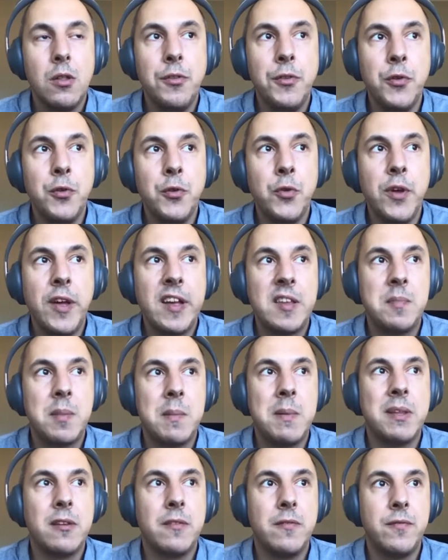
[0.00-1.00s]
new
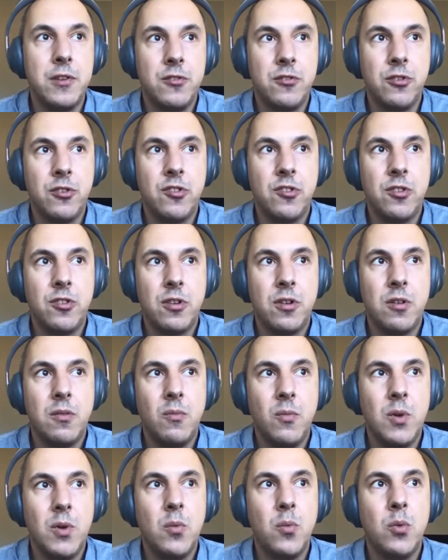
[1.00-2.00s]
experimental features,
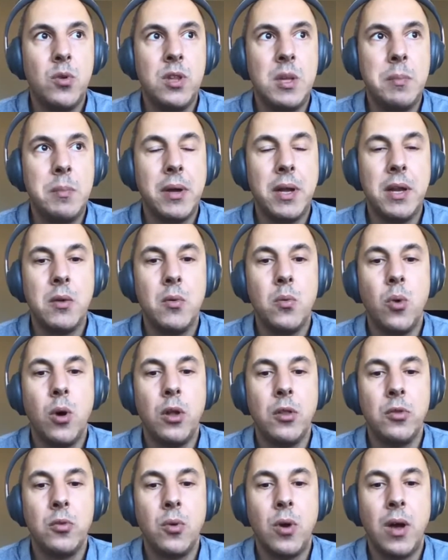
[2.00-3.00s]
we would typically
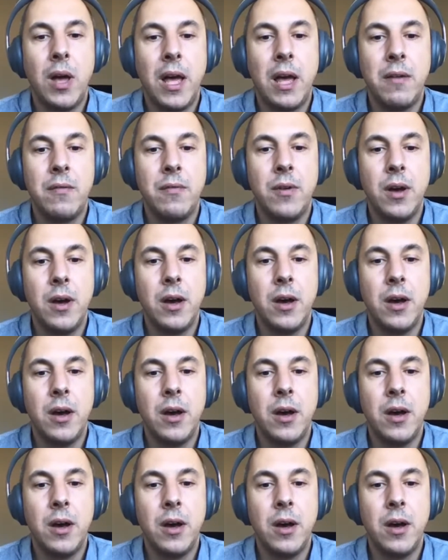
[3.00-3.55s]
want to have